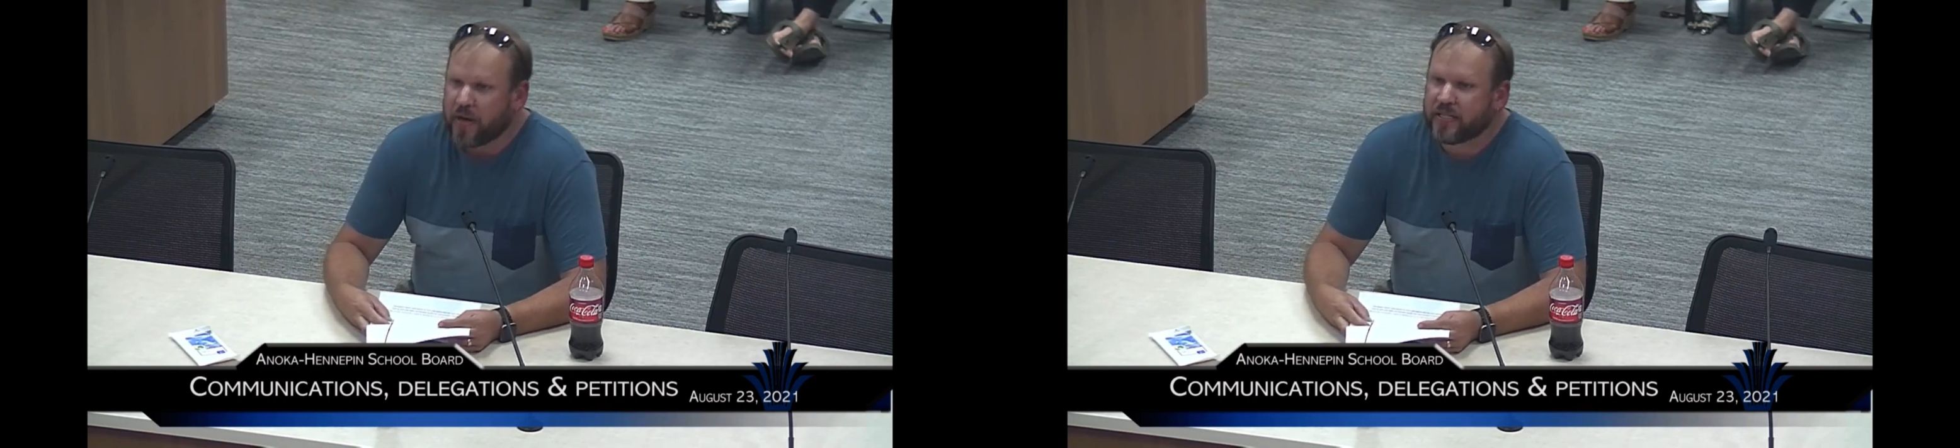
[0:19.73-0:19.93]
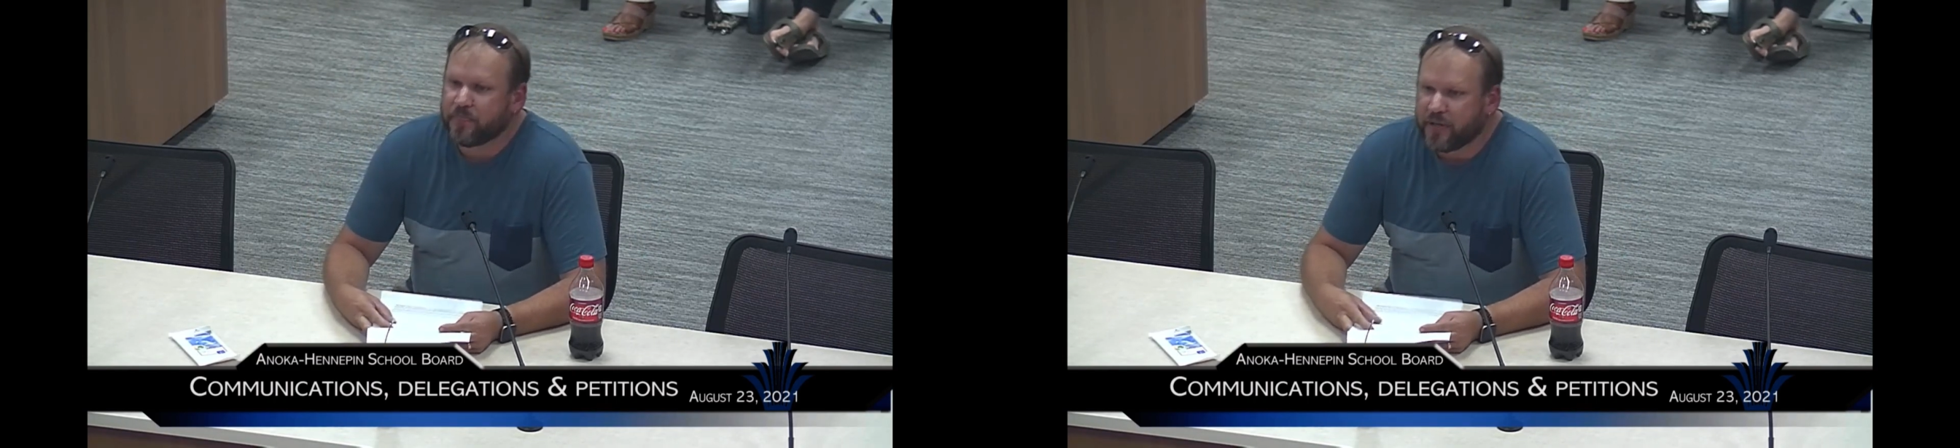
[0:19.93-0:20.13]

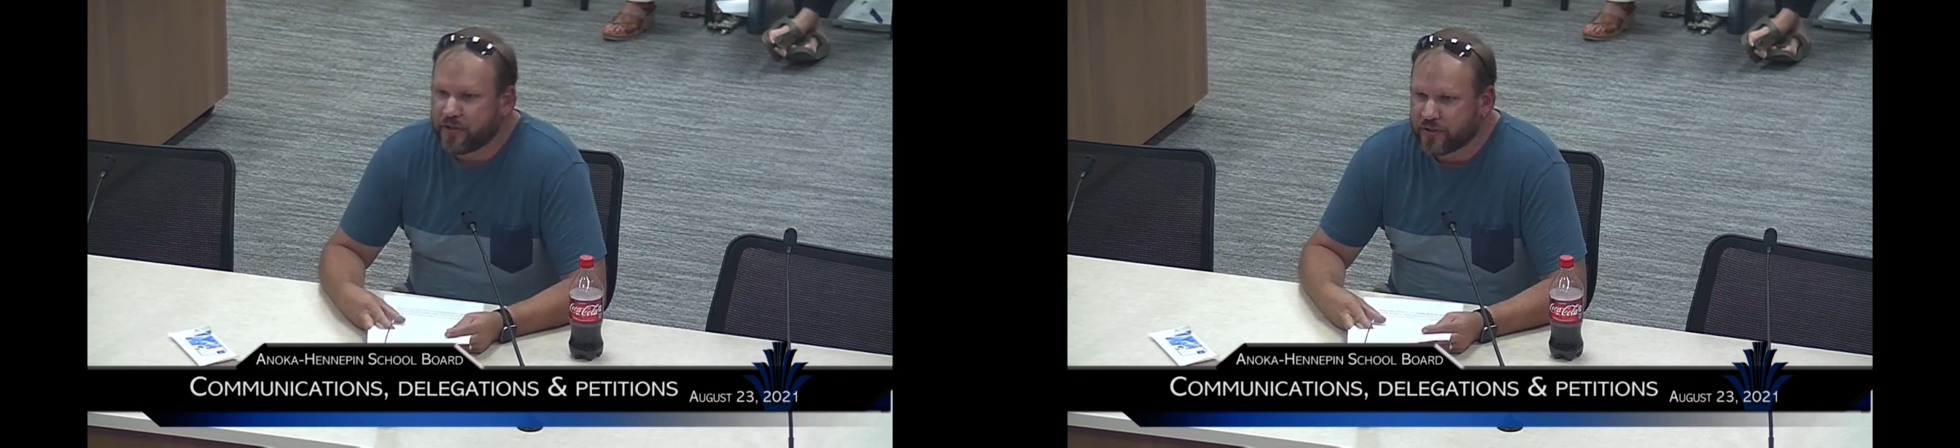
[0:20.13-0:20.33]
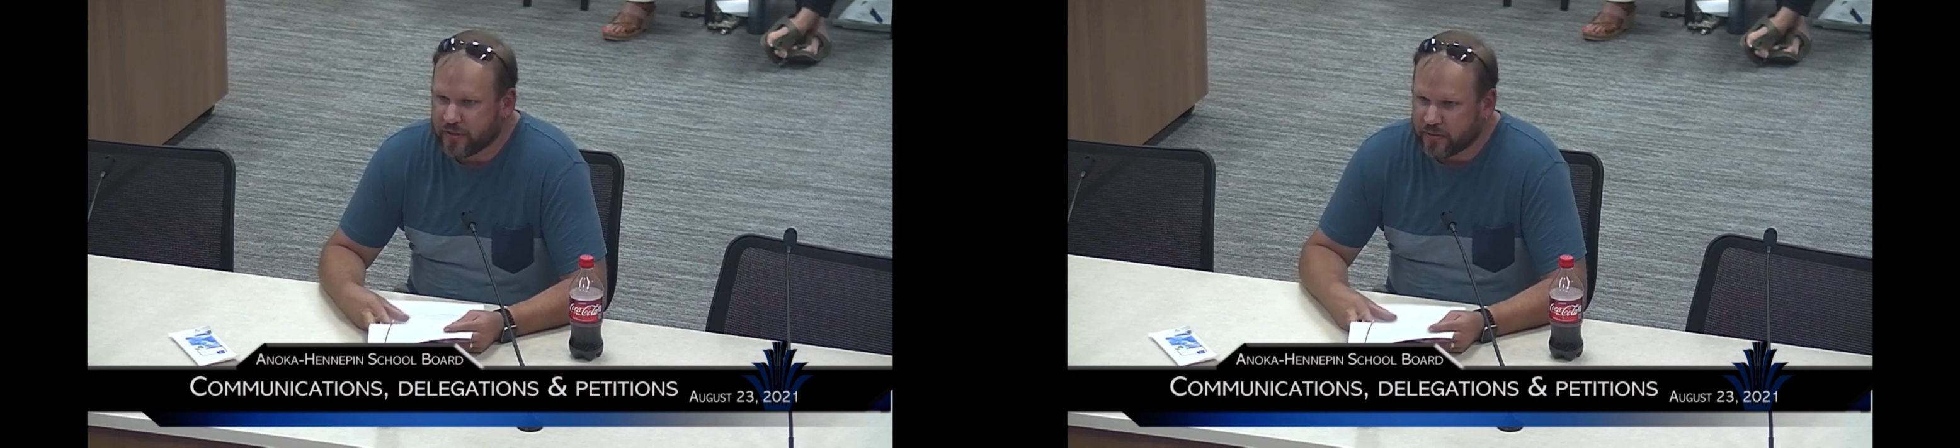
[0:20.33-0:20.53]
my
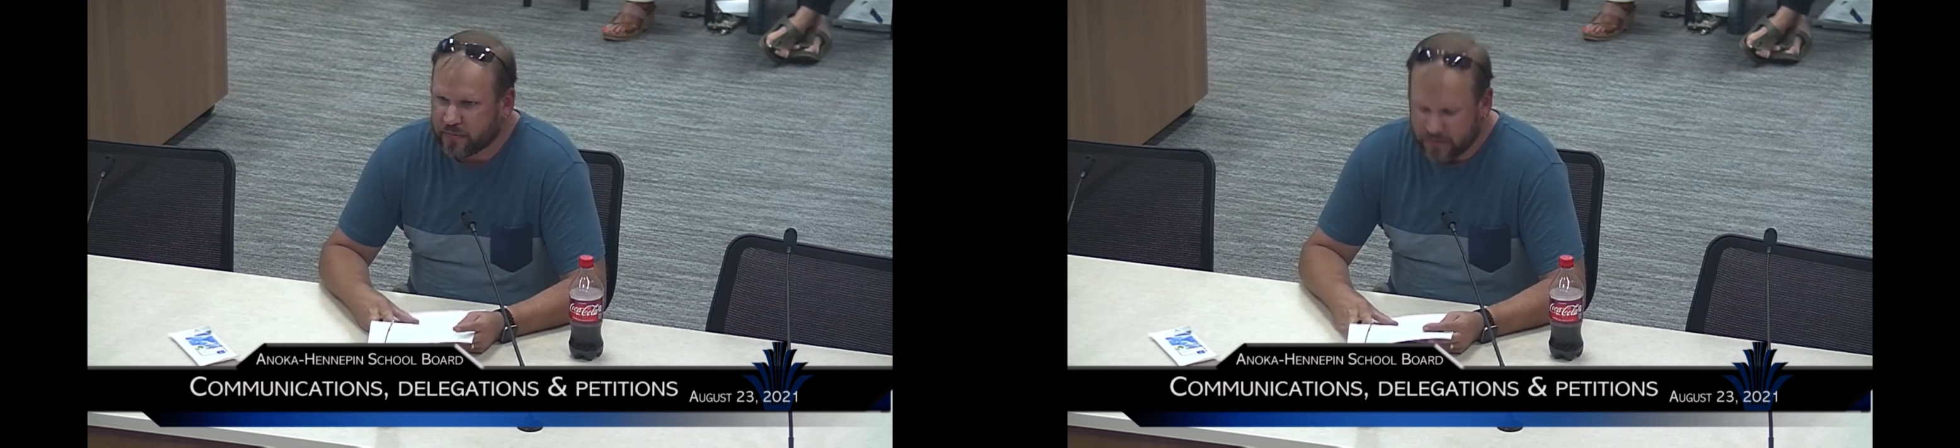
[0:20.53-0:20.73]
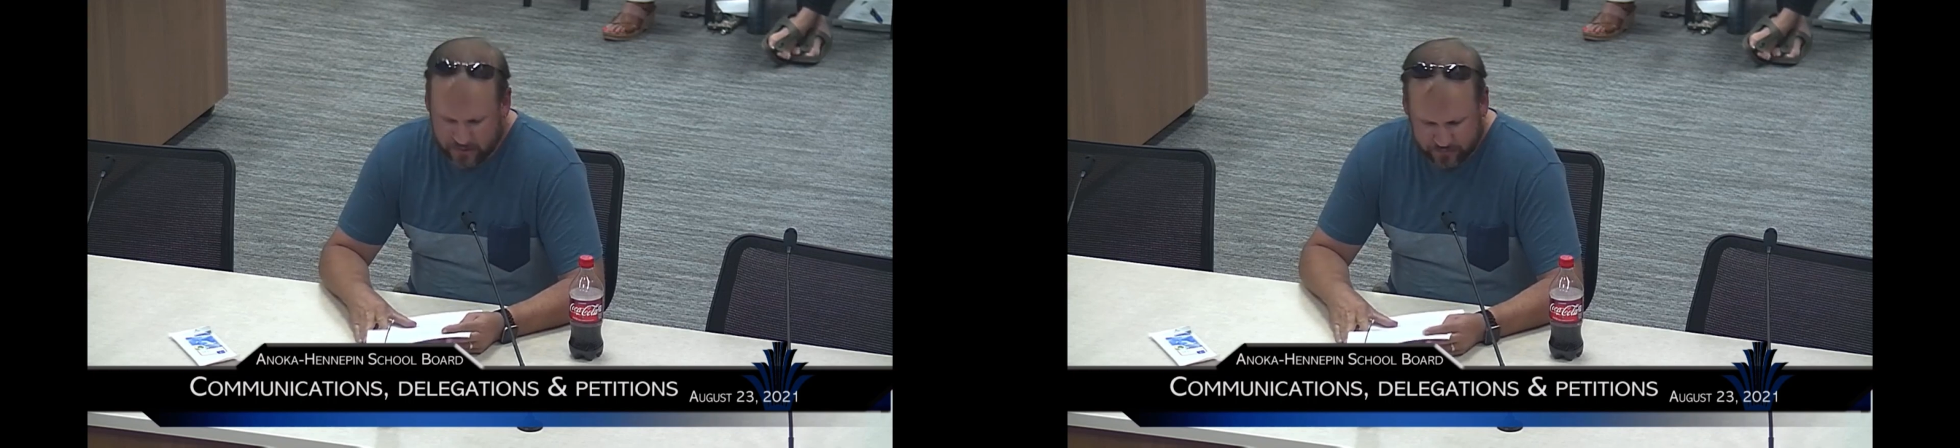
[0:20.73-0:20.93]
speech because it
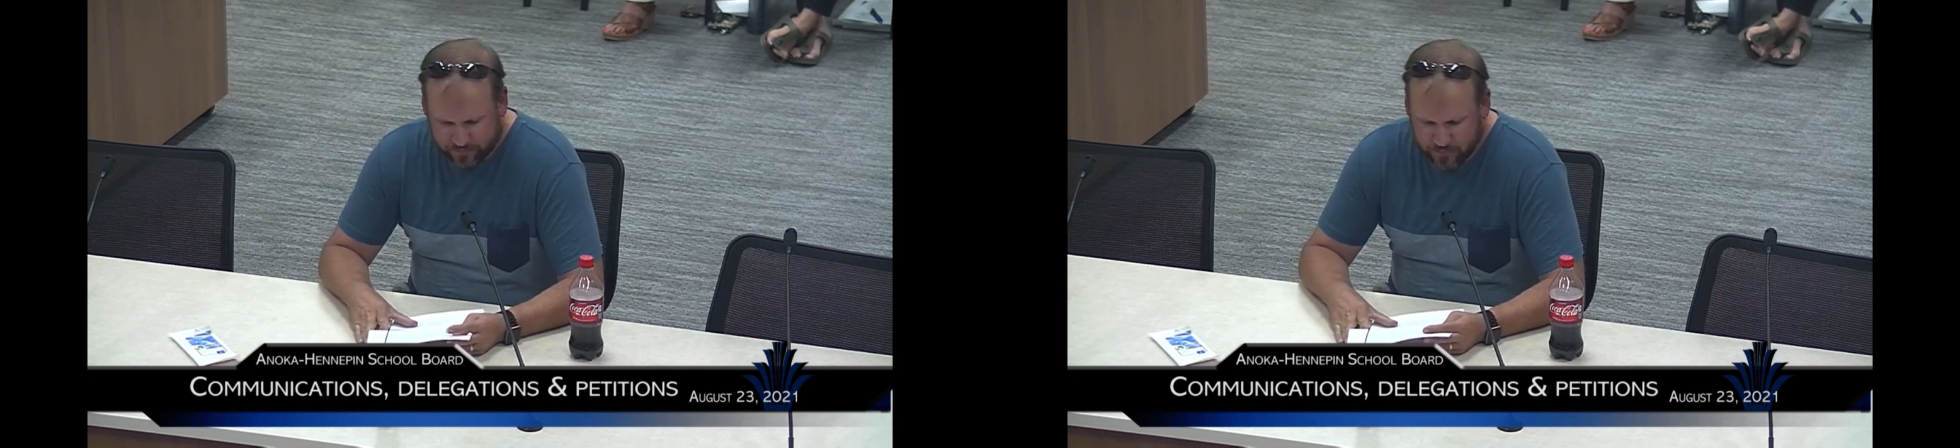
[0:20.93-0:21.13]
was